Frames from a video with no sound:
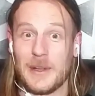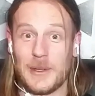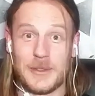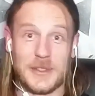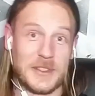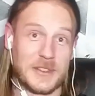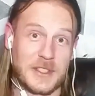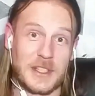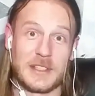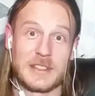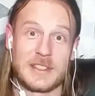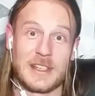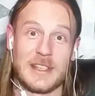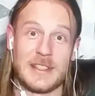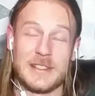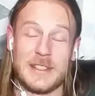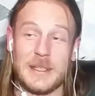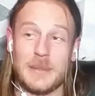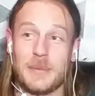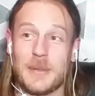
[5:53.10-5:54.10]
and I'll discuss
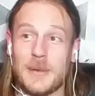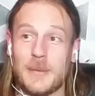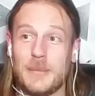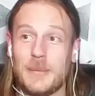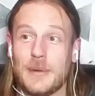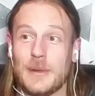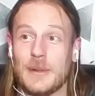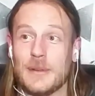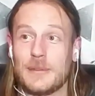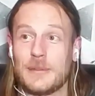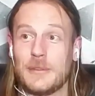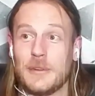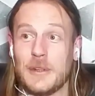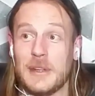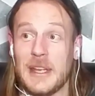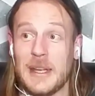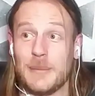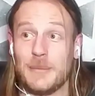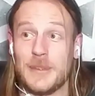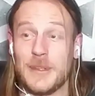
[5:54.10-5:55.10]
that deeper. But for
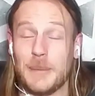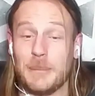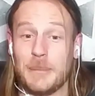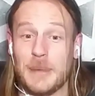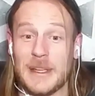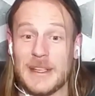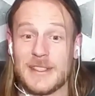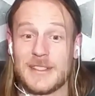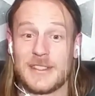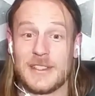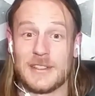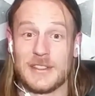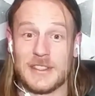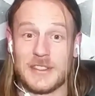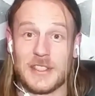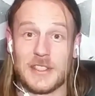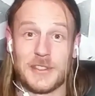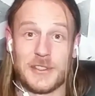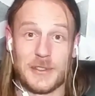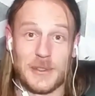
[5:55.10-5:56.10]
them to base their
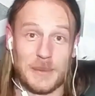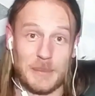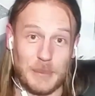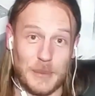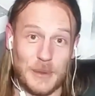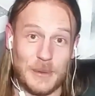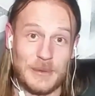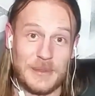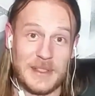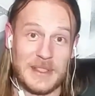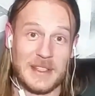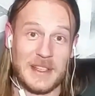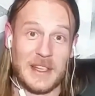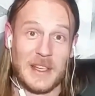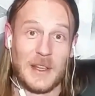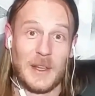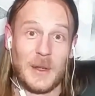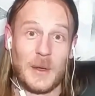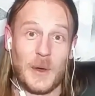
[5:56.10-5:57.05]
decision on moving